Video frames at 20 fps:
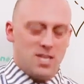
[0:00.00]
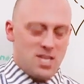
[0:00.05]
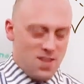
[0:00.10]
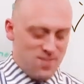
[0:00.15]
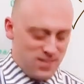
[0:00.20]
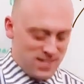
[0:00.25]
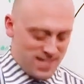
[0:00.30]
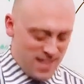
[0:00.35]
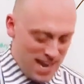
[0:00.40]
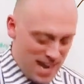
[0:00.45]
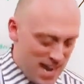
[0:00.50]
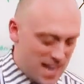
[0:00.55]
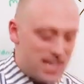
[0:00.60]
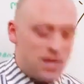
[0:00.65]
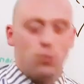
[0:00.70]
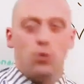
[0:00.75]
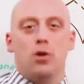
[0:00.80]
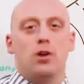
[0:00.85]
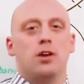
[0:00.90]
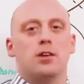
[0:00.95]
If it's
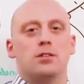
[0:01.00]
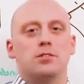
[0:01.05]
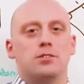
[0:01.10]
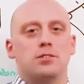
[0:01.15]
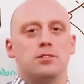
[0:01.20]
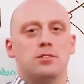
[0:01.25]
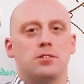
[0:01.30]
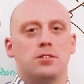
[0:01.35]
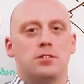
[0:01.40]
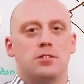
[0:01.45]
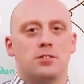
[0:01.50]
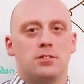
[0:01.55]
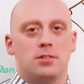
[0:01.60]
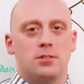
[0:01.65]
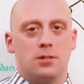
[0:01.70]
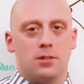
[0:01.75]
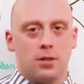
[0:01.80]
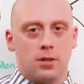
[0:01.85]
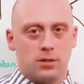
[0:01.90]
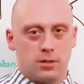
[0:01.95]
anywhere else,
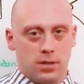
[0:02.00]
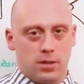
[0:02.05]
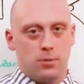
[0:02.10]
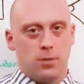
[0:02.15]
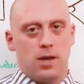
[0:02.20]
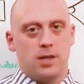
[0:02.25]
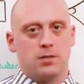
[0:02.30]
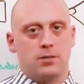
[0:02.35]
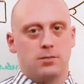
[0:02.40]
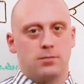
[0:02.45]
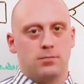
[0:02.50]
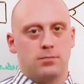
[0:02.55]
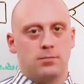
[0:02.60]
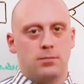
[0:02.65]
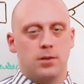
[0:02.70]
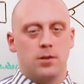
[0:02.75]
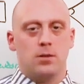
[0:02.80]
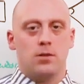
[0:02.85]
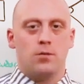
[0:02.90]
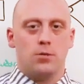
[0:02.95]
clindamycin.
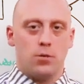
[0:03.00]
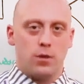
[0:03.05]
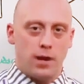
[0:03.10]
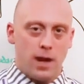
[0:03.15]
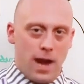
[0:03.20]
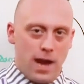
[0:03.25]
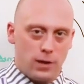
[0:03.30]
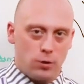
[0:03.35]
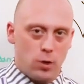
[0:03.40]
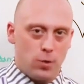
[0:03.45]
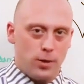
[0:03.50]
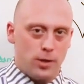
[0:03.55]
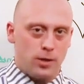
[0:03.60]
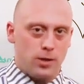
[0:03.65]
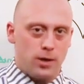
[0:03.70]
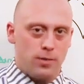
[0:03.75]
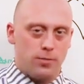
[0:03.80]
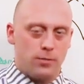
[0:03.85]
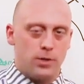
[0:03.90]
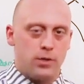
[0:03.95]
If you want anaerobic
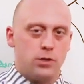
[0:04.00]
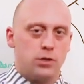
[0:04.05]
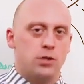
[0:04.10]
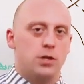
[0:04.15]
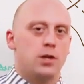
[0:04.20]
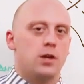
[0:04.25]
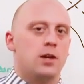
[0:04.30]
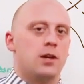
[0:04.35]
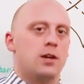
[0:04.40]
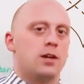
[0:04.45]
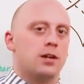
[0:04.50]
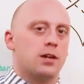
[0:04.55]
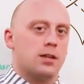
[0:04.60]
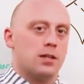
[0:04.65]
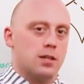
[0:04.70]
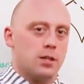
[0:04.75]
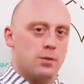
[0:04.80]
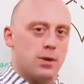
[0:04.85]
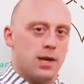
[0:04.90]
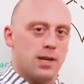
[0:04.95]
coverage,
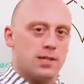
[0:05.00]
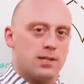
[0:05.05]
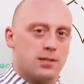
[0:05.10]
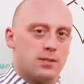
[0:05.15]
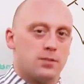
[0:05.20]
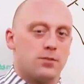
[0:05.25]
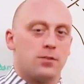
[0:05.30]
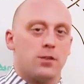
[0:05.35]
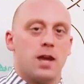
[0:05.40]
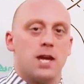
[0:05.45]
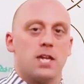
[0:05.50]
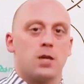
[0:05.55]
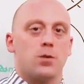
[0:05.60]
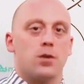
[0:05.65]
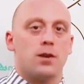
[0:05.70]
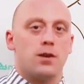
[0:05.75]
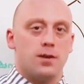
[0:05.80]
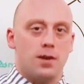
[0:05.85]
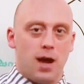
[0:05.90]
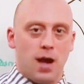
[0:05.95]
clindamycin for
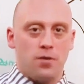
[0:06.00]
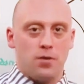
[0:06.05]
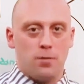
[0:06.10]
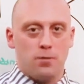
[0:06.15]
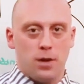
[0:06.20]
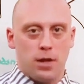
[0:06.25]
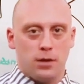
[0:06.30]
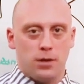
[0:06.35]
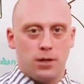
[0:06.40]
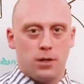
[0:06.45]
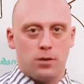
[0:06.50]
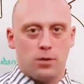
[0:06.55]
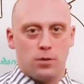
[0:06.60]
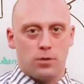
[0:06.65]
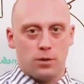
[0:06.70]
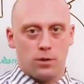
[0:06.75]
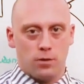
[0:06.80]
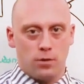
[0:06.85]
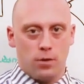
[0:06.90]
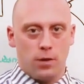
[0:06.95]
anywhere not the belly
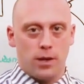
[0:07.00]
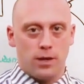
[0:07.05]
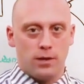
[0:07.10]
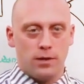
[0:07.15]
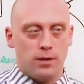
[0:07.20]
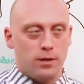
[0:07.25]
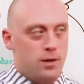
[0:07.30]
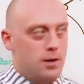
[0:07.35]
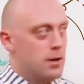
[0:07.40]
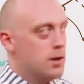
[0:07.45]
or the groin.